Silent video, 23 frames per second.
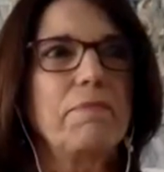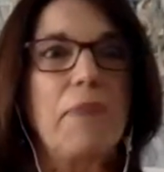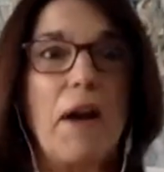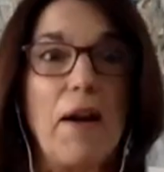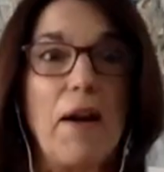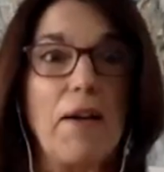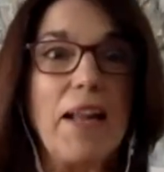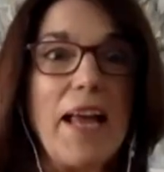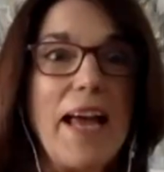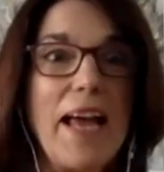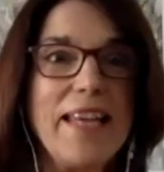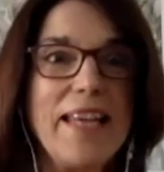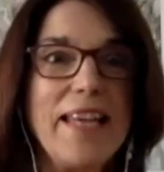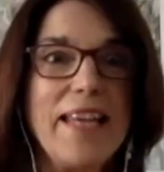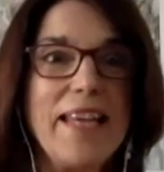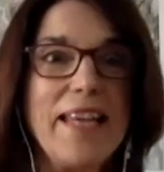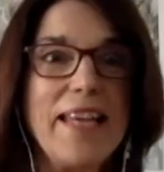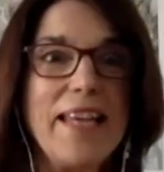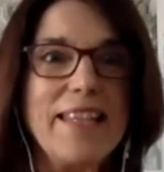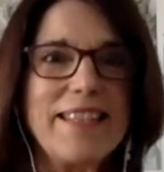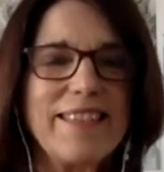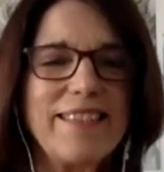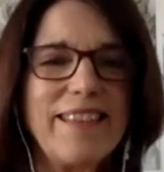
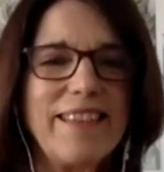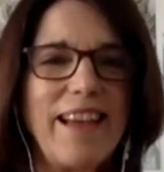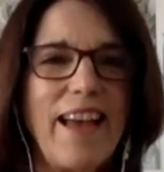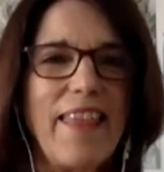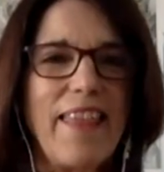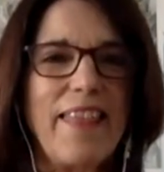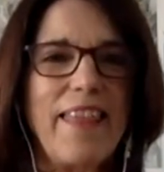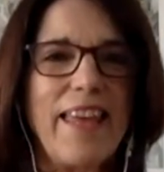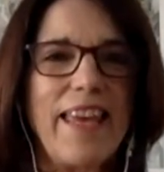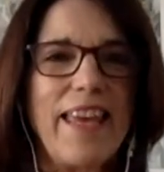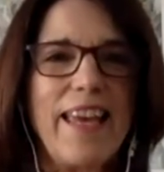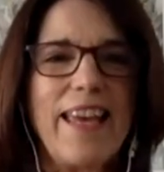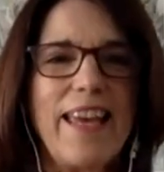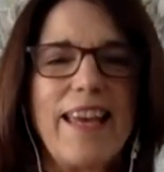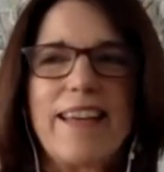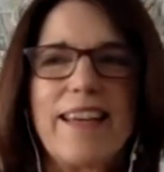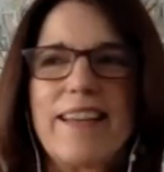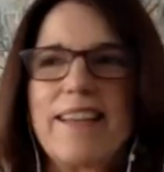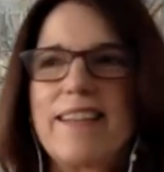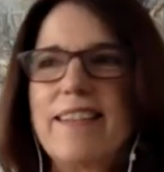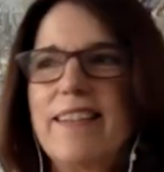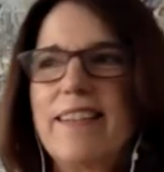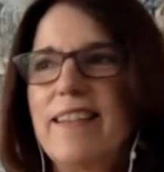paralyzed. I
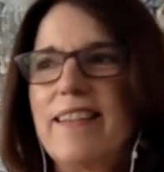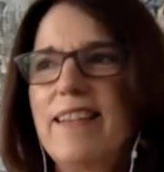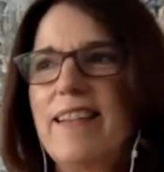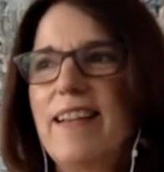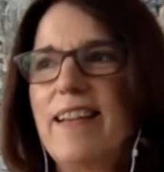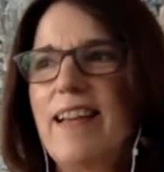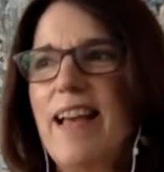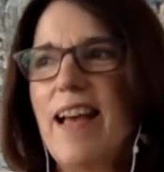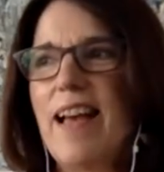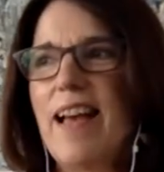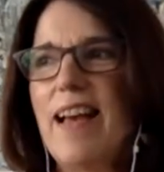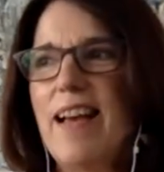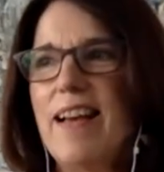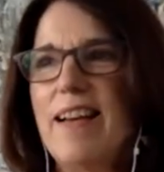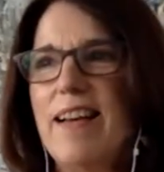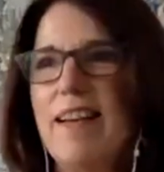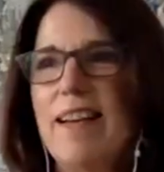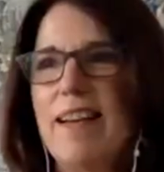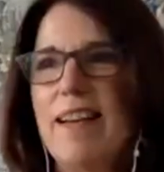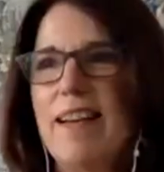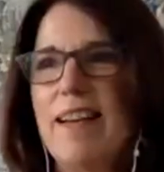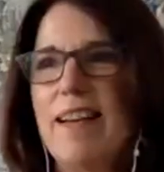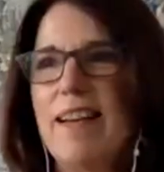think
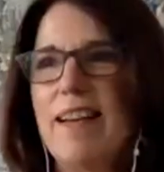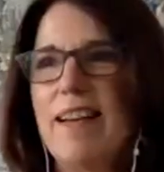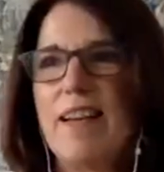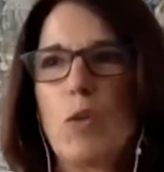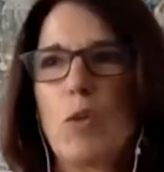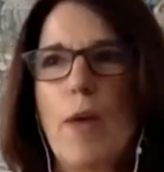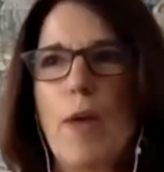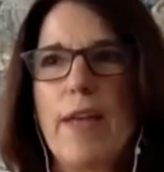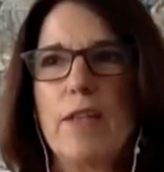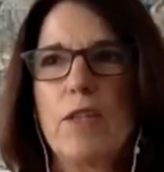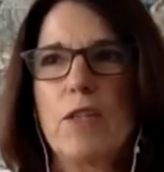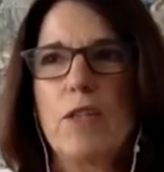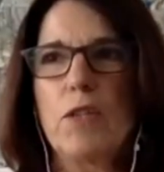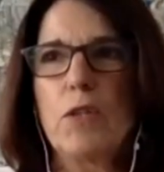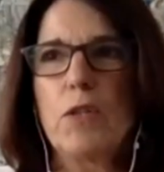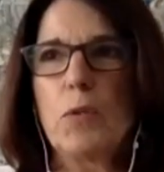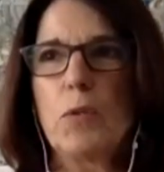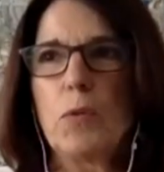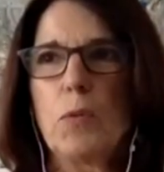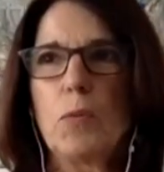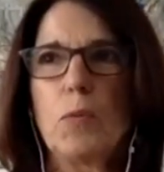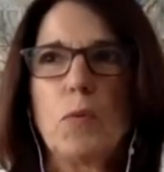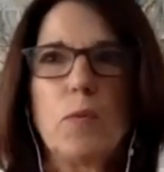uh, trying
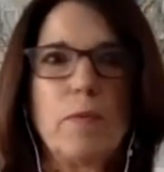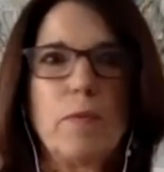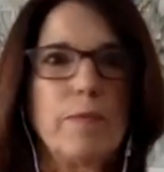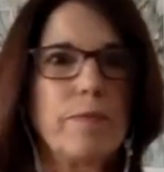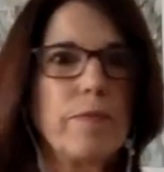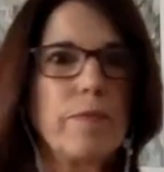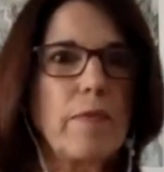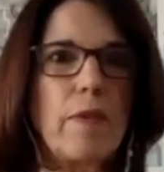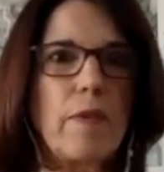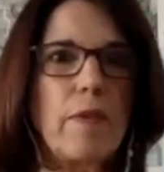to